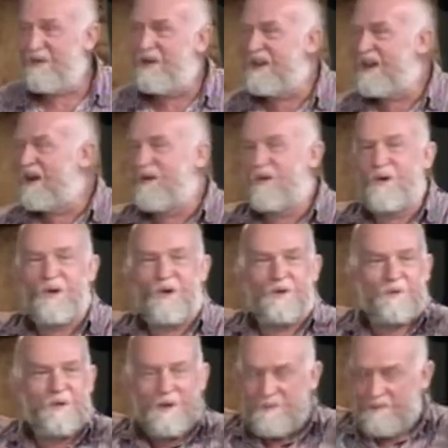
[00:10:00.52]
they're
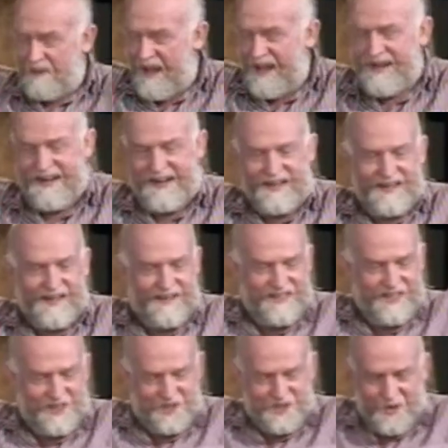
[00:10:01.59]
all bloodied and
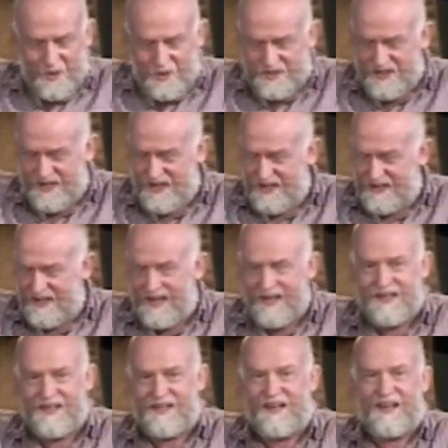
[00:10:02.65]
exhausted at the end
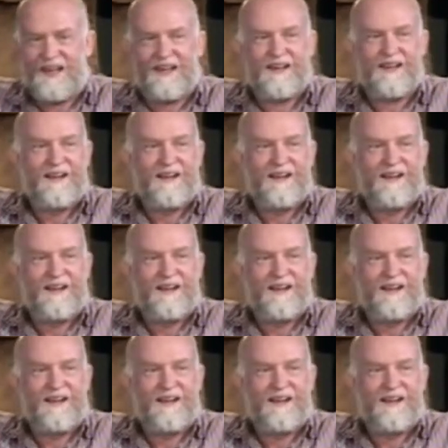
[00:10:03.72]
of the day,